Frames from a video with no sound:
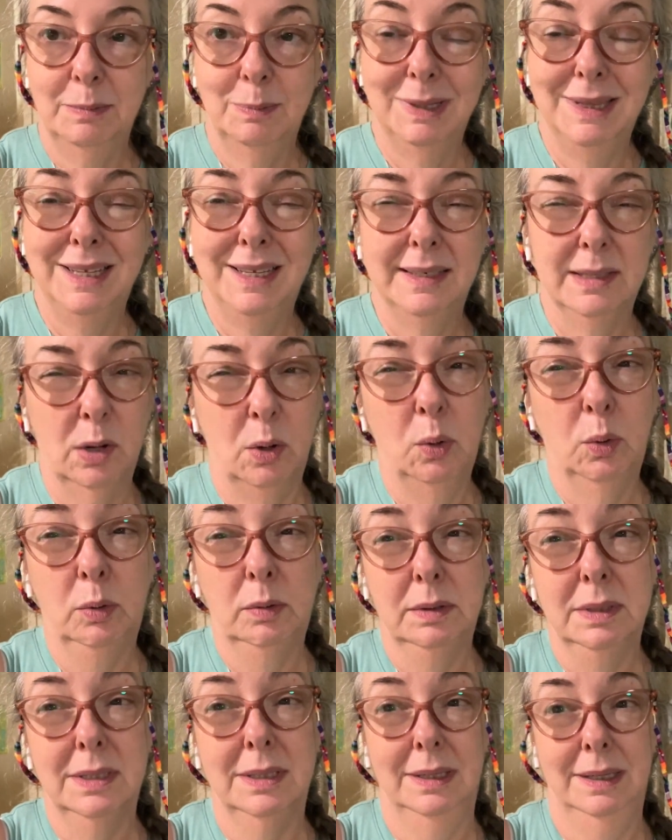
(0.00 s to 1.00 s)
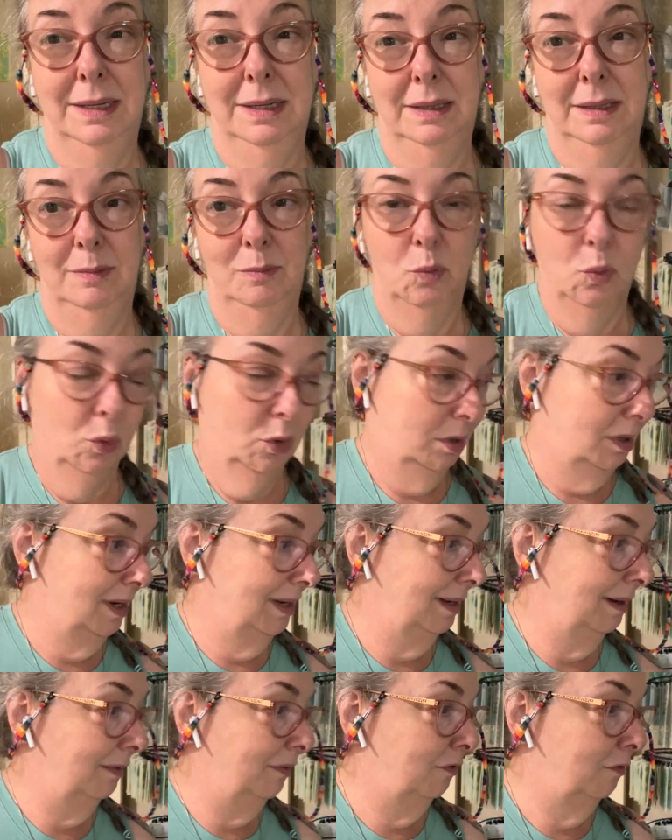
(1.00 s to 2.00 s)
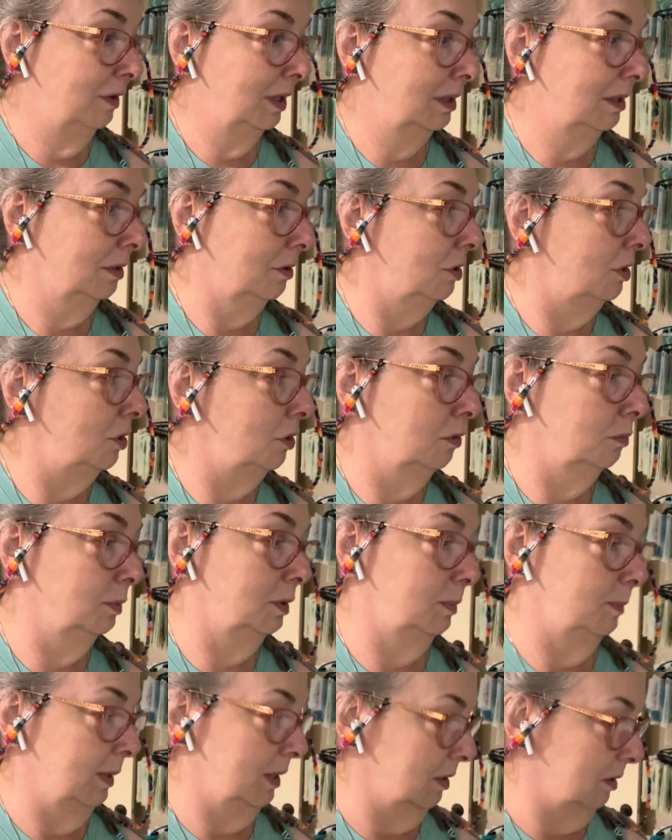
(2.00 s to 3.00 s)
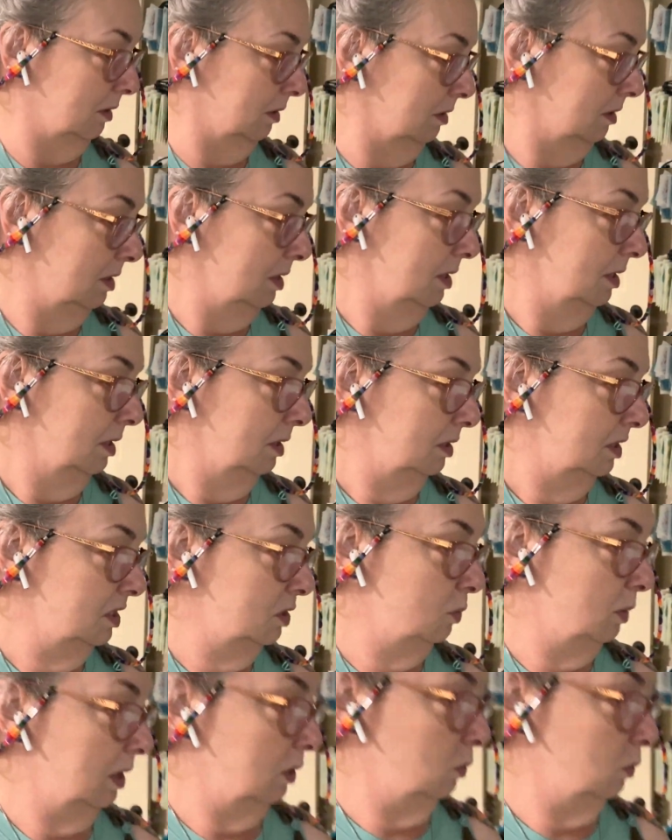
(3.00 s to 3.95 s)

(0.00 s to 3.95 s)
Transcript: but these hold slightly more and they fit the cubes better. Do I